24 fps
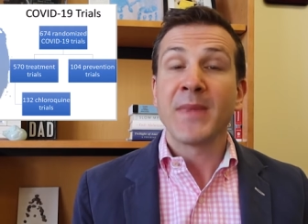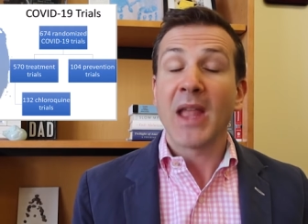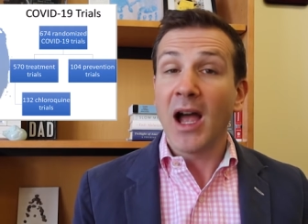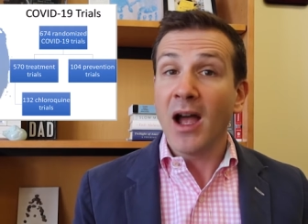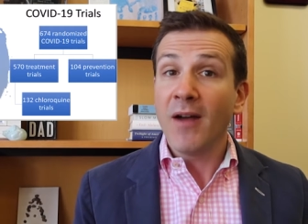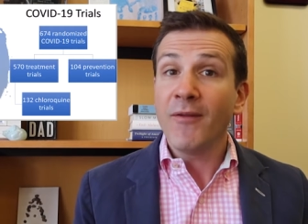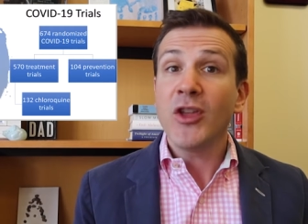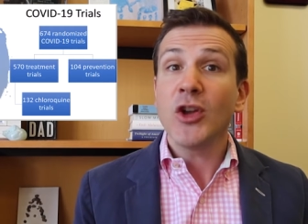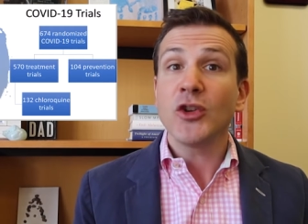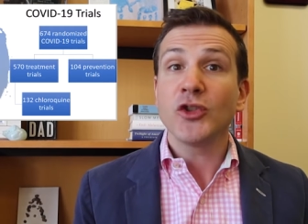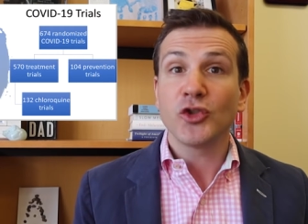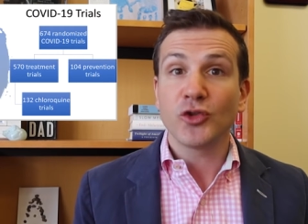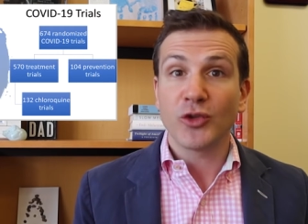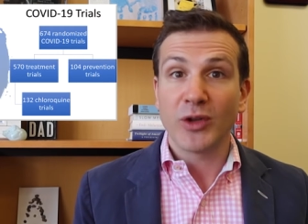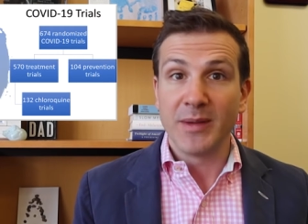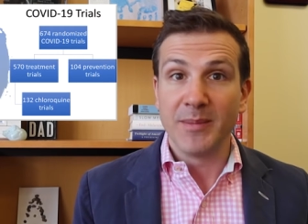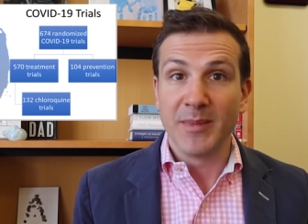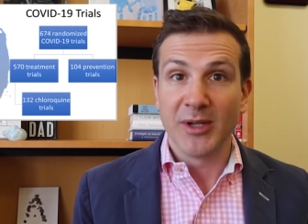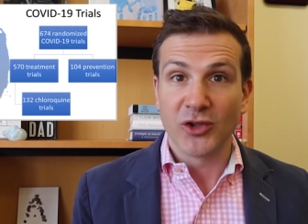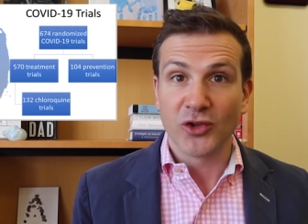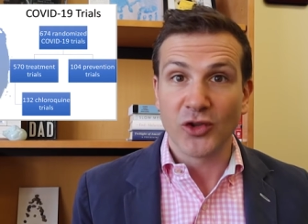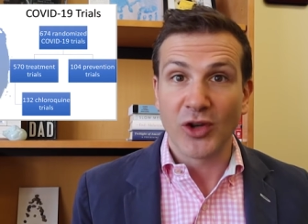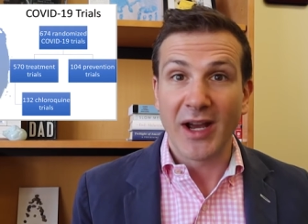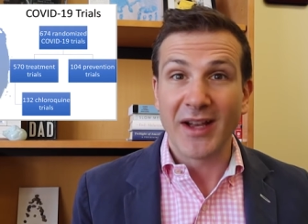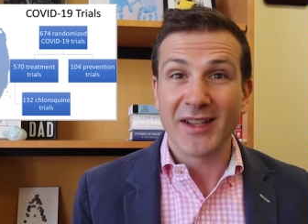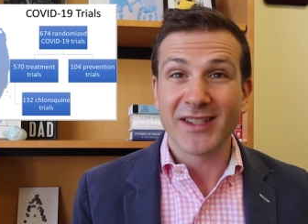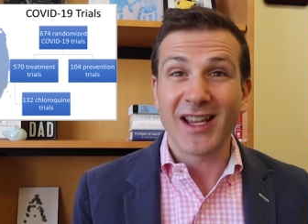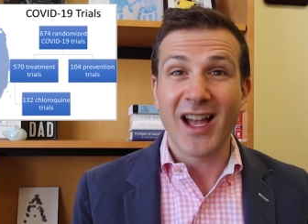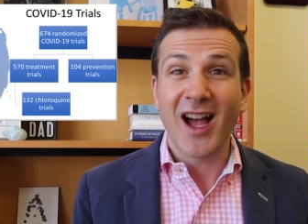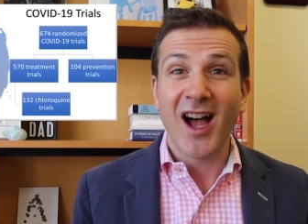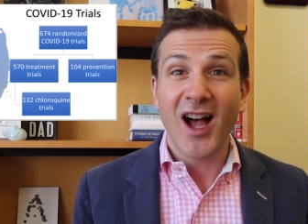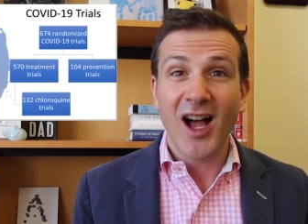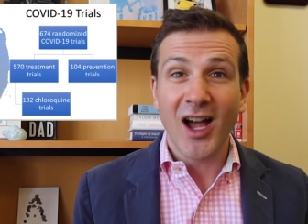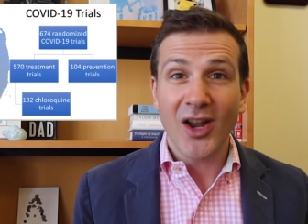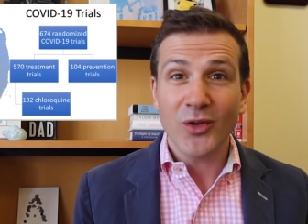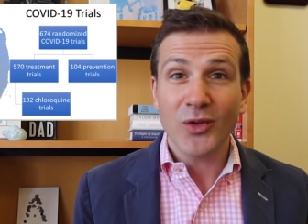Of those treatment trials,
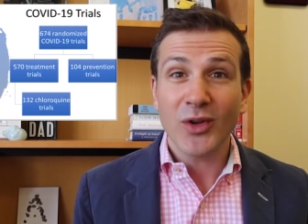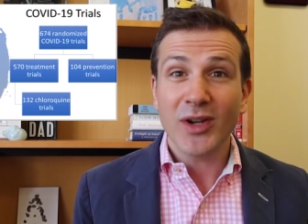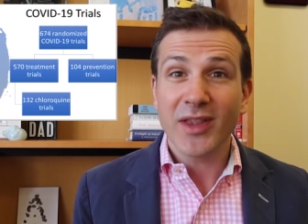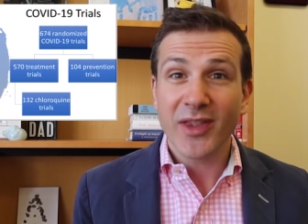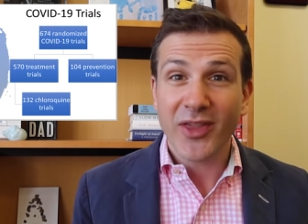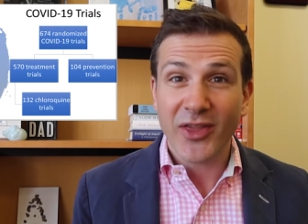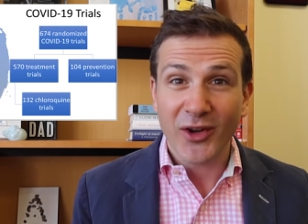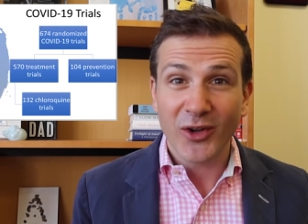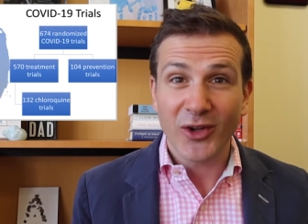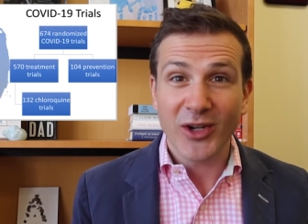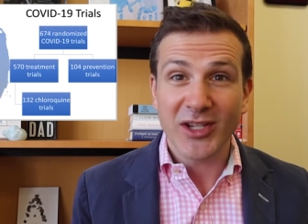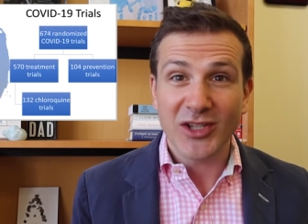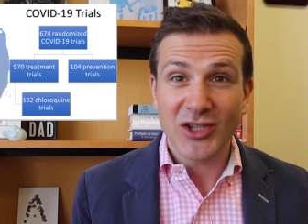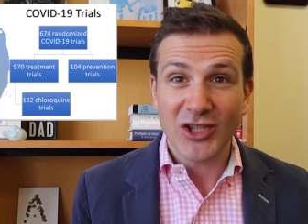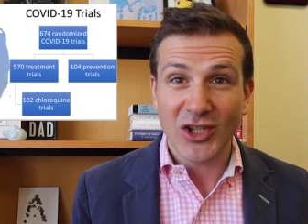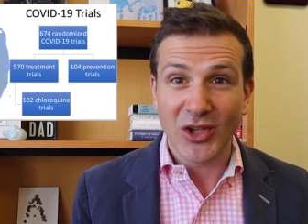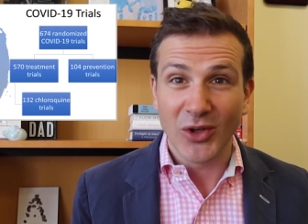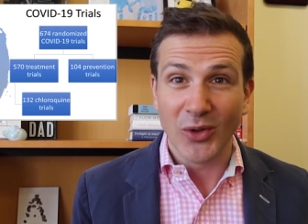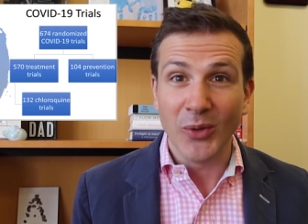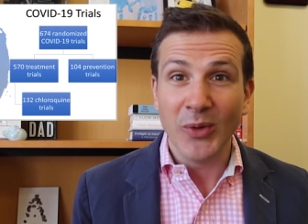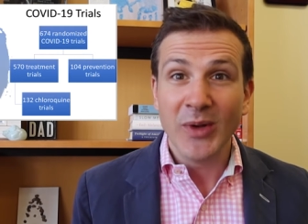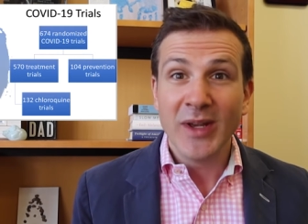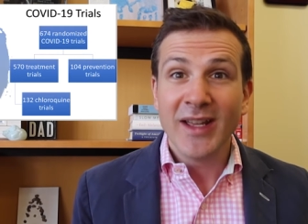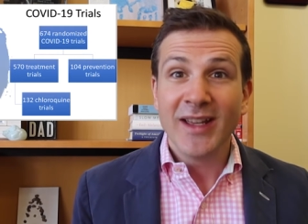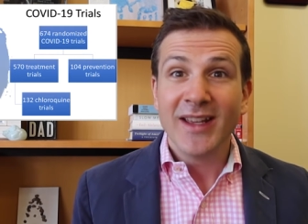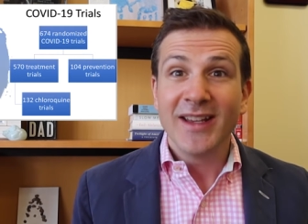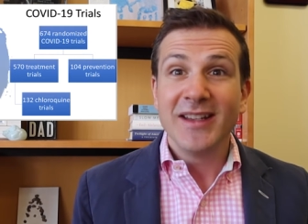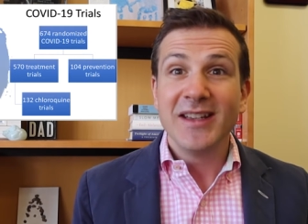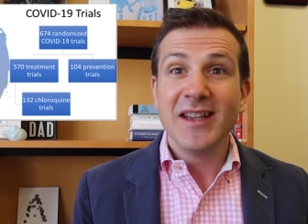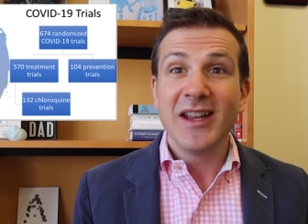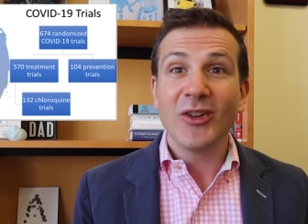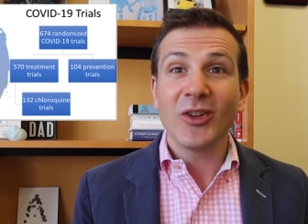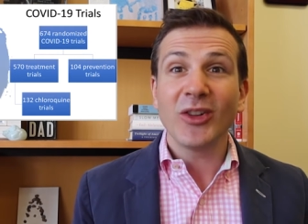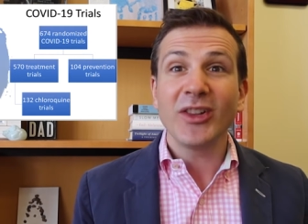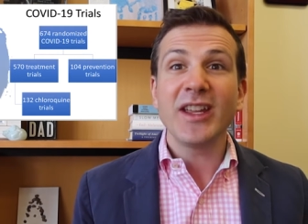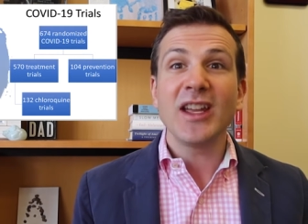one hundred thirty-two,
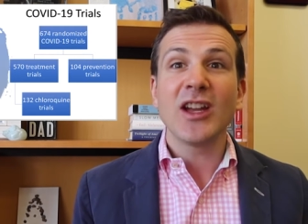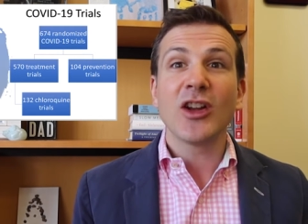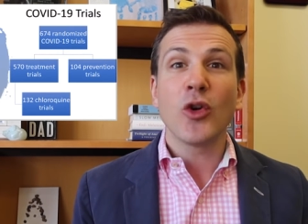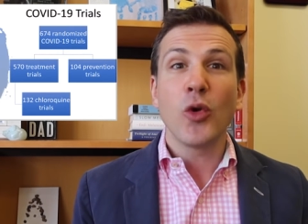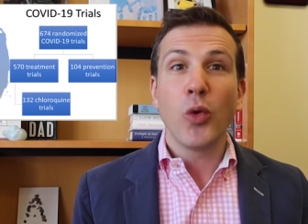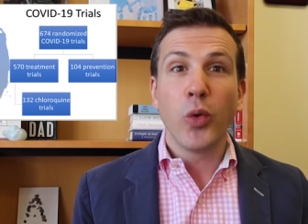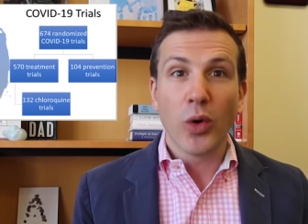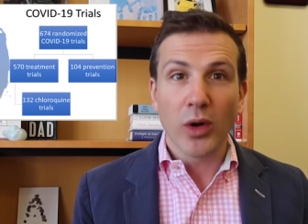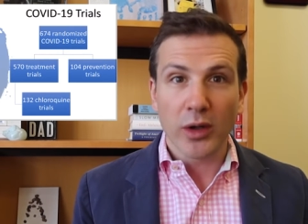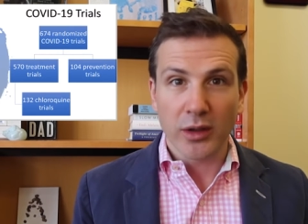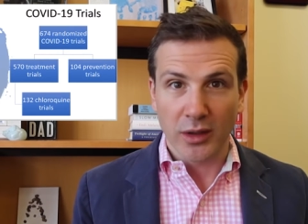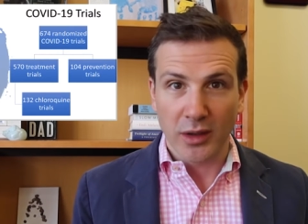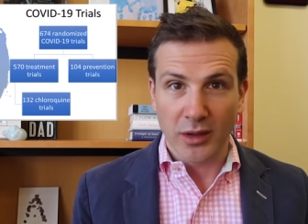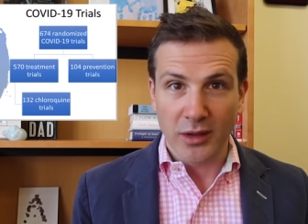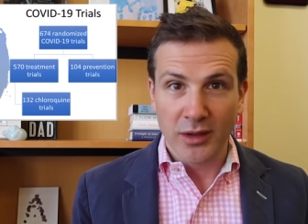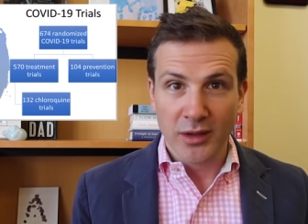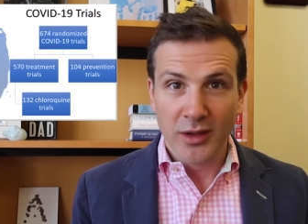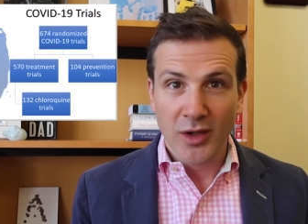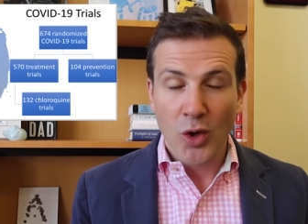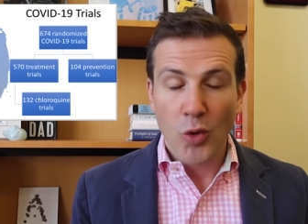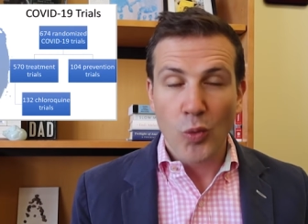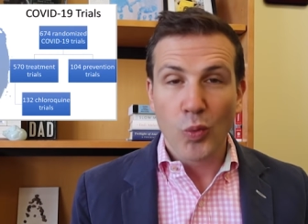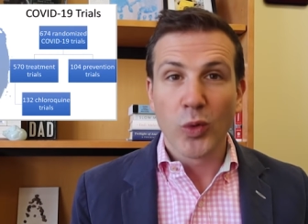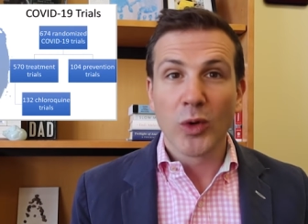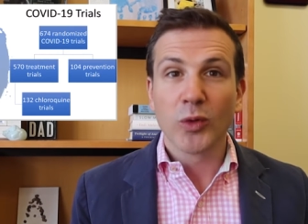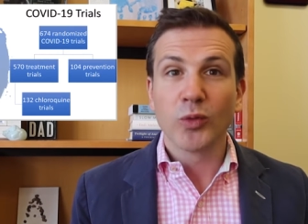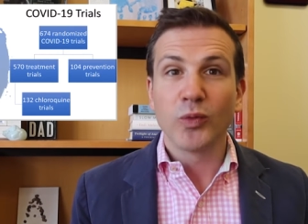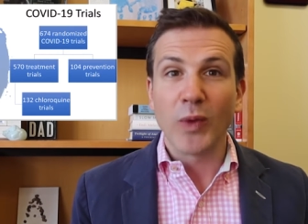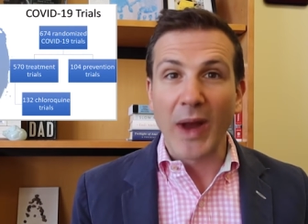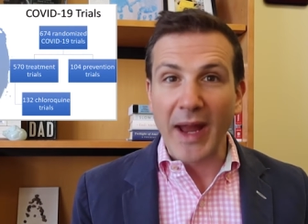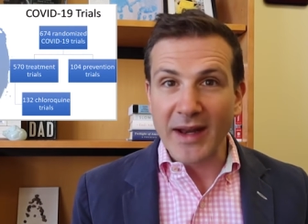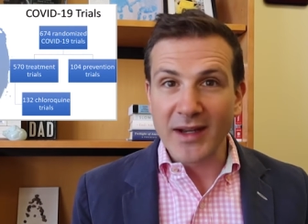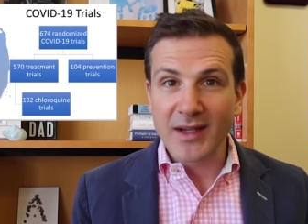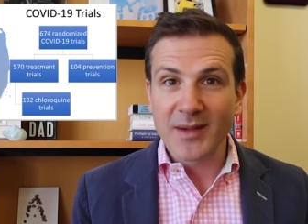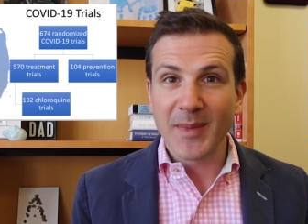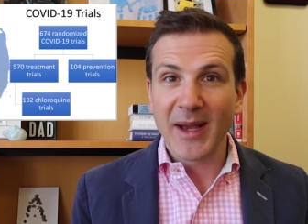nearly a quarter, were
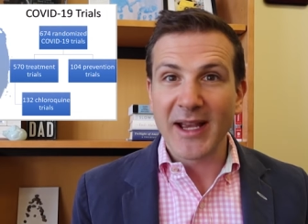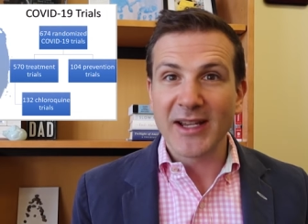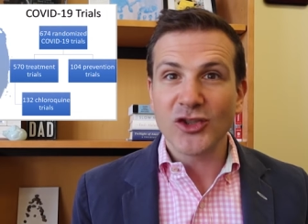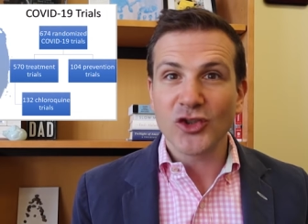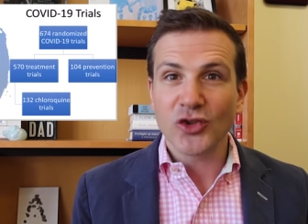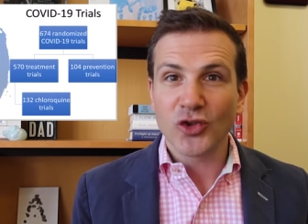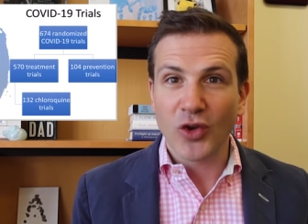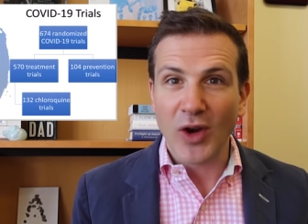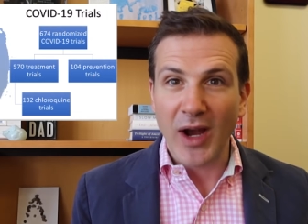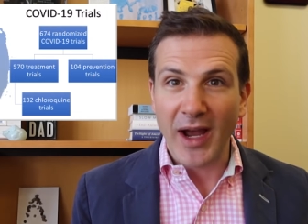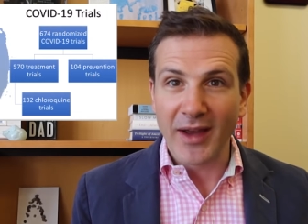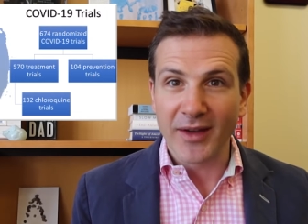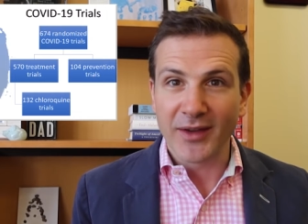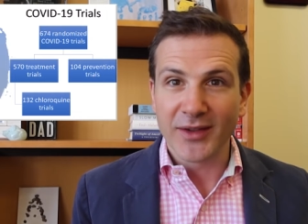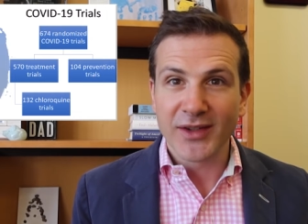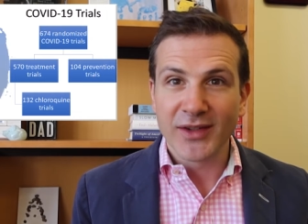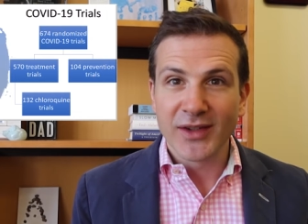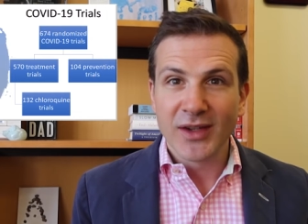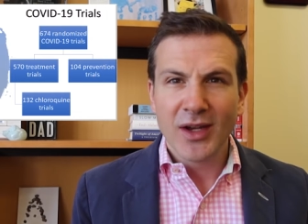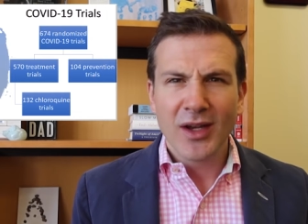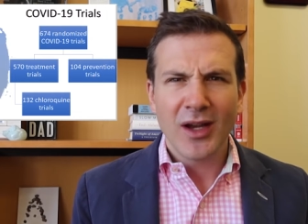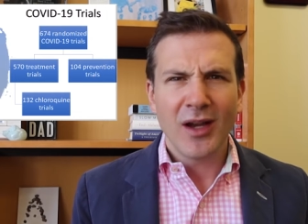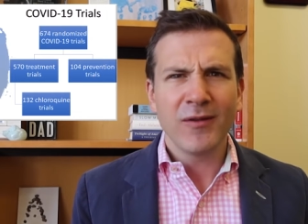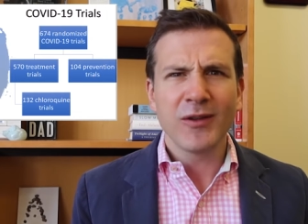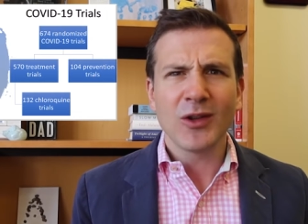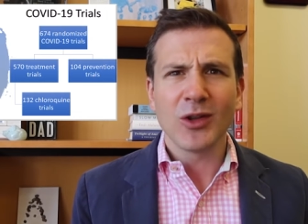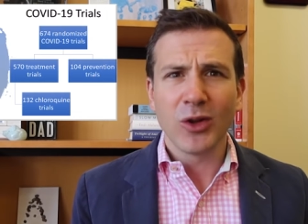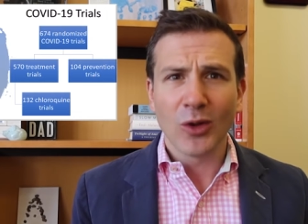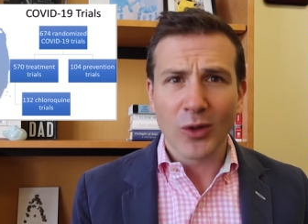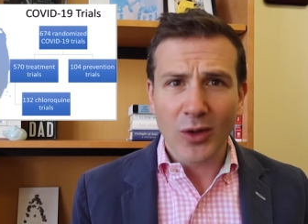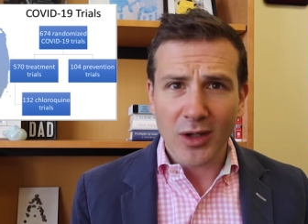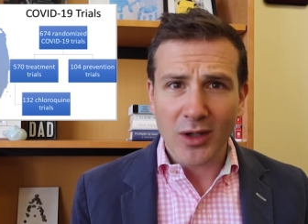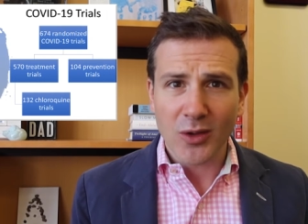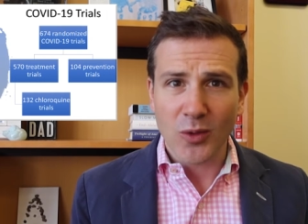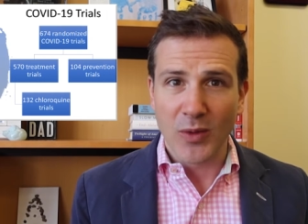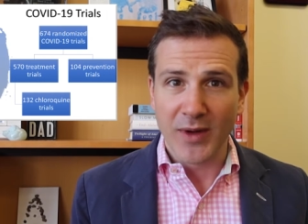randomized trials of
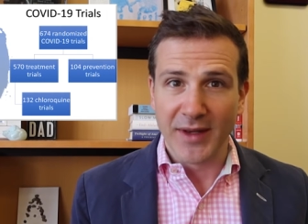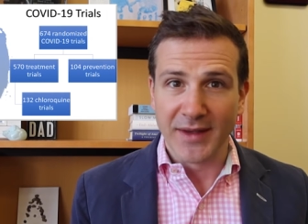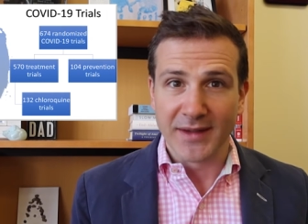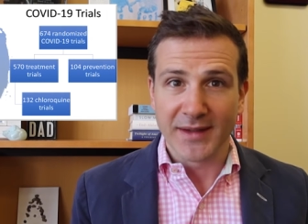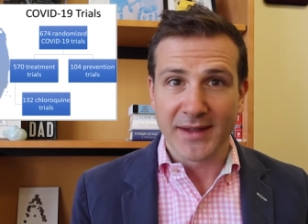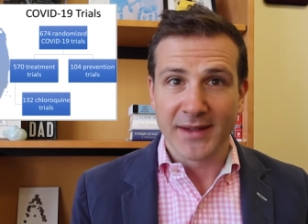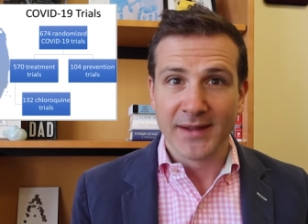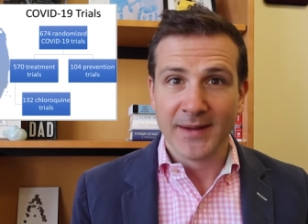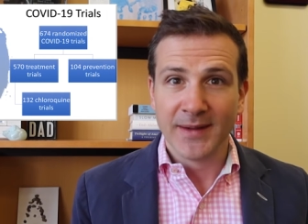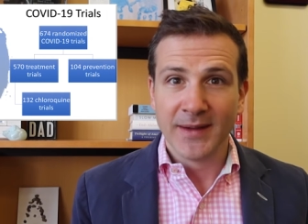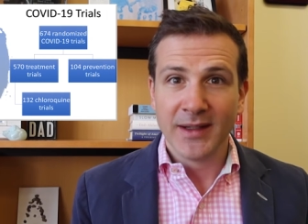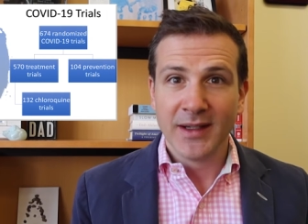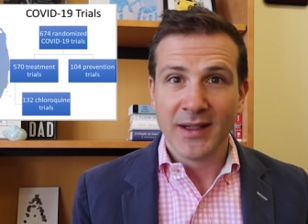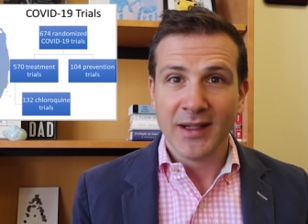chloroquines.